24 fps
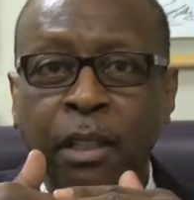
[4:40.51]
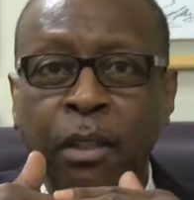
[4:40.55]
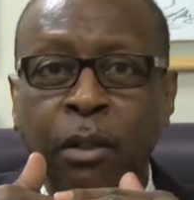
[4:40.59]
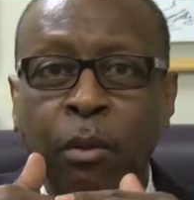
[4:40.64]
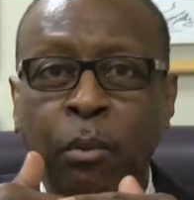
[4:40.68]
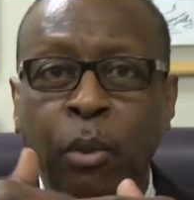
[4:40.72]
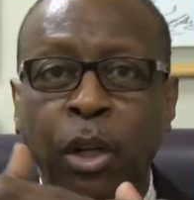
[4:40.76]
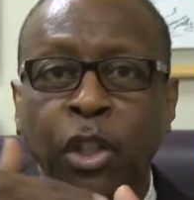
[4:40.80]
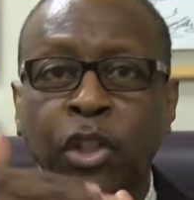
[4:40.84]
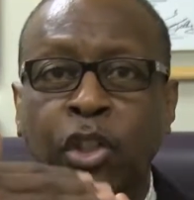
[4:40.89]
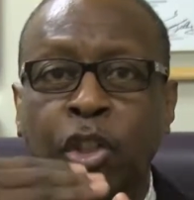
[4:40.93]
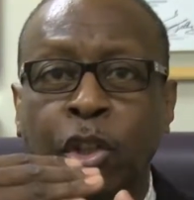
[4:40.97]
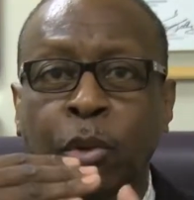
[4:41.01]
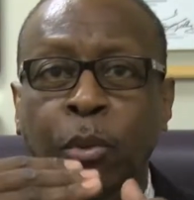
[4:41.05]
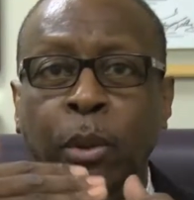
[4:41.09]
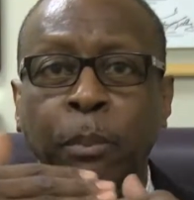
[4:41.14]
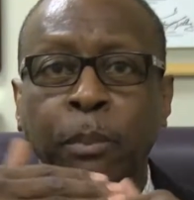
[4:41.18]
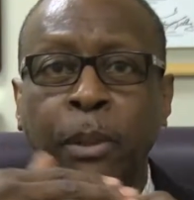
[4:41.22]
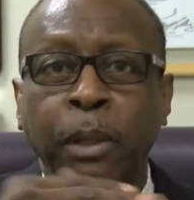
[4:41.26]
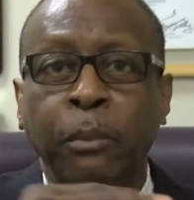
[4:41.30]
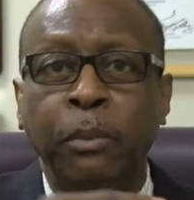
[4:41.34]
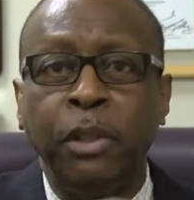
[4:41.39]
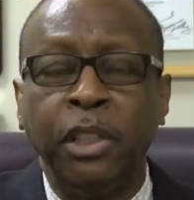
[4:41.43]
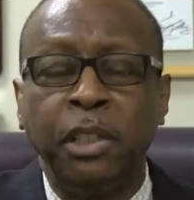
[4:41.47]
What you would
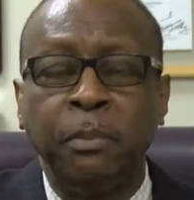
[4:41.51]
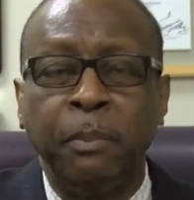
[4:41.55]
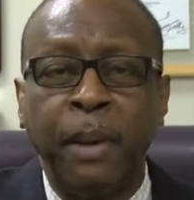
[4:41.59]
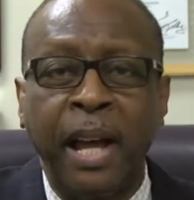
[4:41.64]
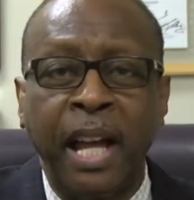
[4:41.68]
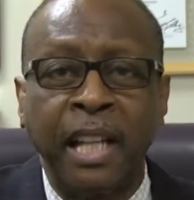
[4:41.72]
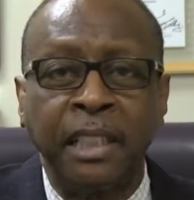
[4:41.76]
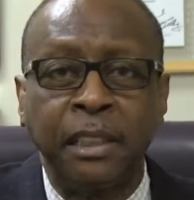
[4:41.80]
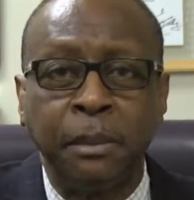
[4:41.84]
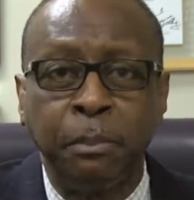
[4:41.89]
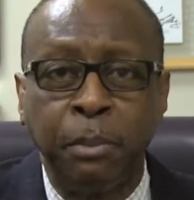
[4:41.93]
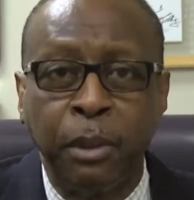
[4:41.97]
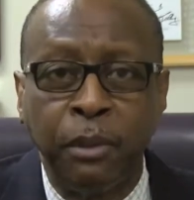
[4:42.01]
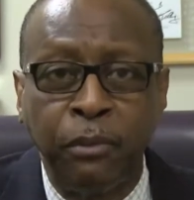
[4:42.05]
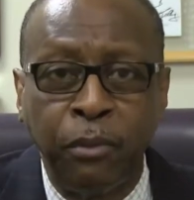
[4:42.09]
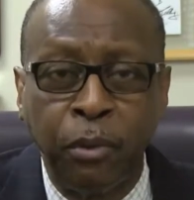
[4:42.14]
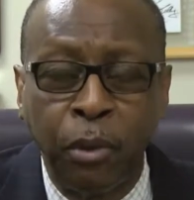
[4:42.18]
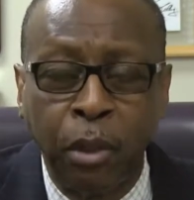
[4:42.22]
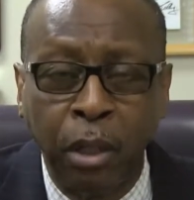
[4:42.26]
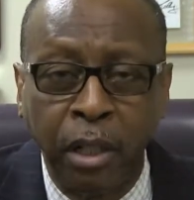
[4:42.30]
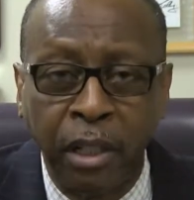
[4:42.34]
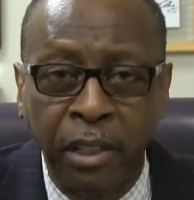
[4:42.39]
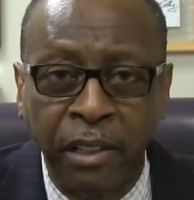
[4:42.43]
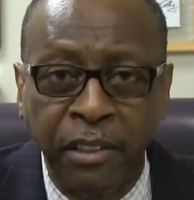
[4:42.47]
be responsible
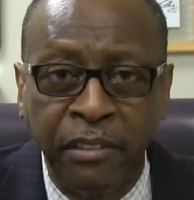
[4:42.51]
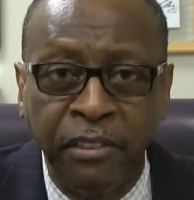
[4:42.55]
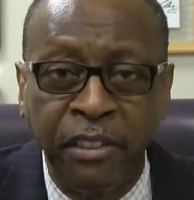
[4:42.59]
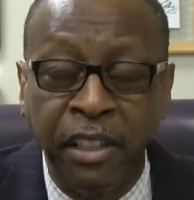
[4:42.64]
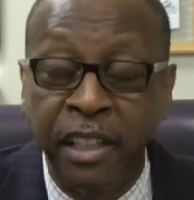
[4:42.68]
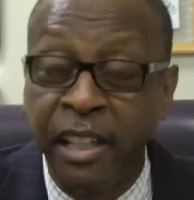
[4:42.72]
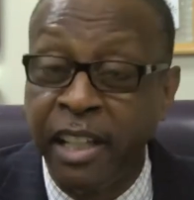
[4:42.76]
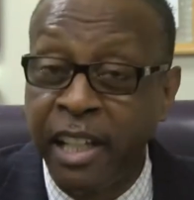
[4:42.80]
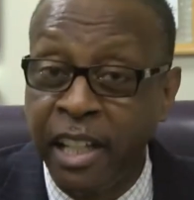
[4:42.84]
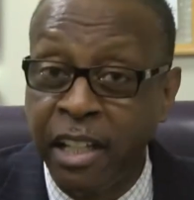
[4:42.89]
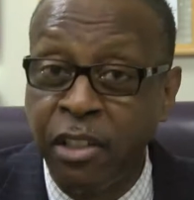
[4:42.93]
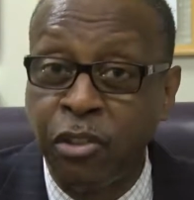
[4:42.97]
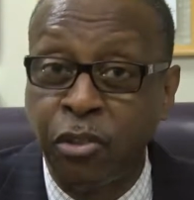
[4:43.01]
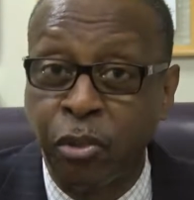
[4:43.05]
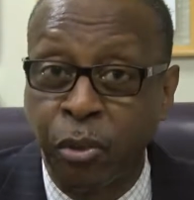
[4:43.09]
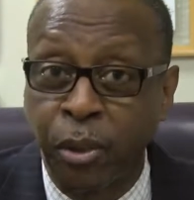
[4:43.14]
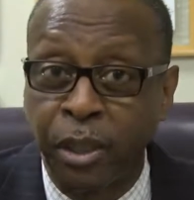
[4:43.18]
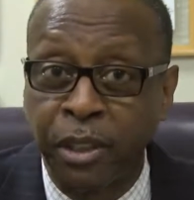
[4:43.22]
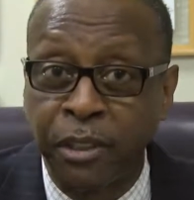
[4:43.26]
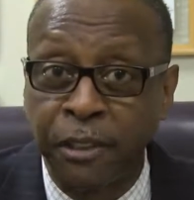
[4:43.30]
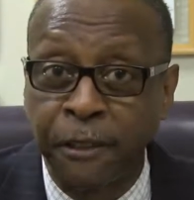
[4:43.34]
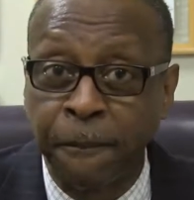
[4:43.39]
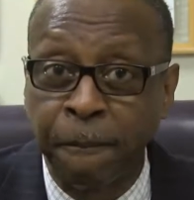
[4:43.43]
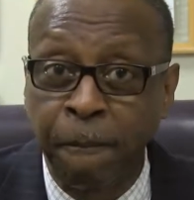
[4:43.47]
for is the
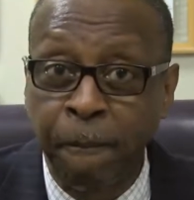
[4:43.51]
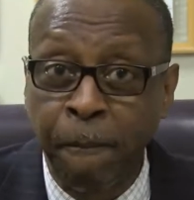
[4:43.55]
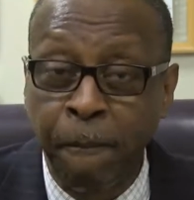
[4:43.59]
interest